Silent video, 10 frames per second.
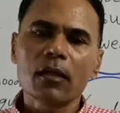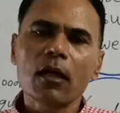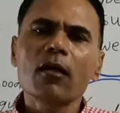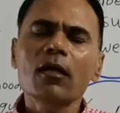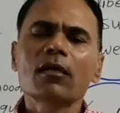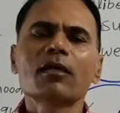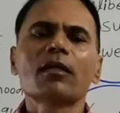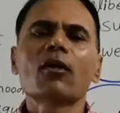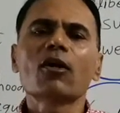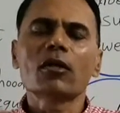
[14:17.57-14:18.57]

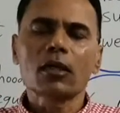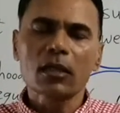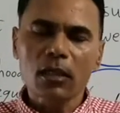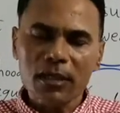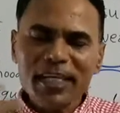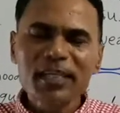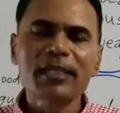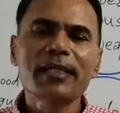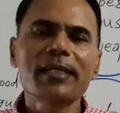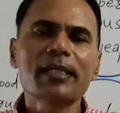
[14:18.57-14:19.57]
or
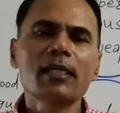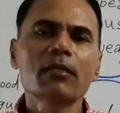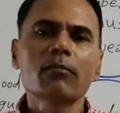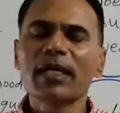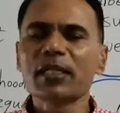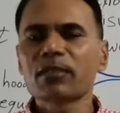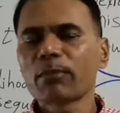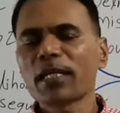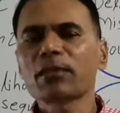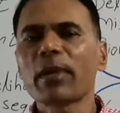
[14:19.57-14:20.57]
integrated biorisk
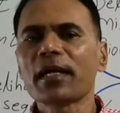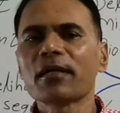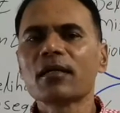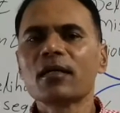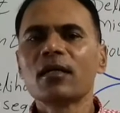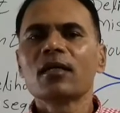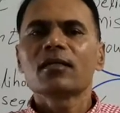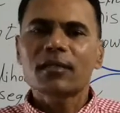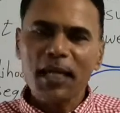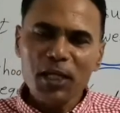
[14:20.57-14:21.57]
management.
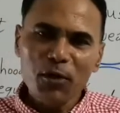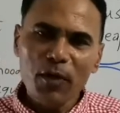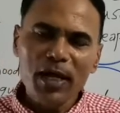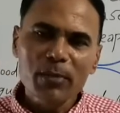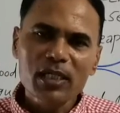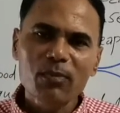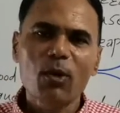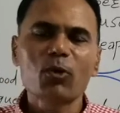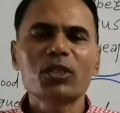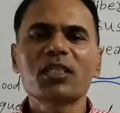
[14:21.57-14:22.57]
Thank you very much
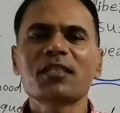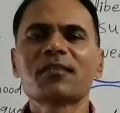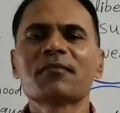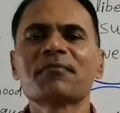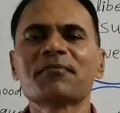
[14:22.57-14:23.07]
for watching.